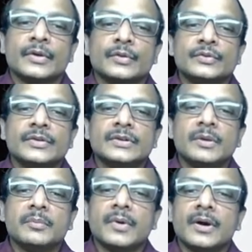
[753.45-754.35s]
Using the
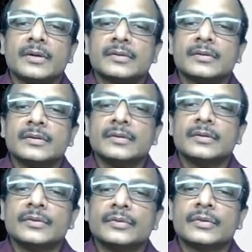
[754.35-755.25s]
marker
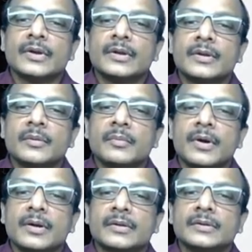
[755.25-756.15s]
you can
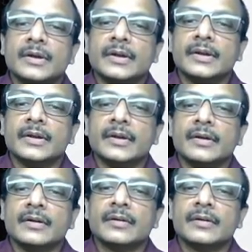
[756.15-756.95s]
mark the area.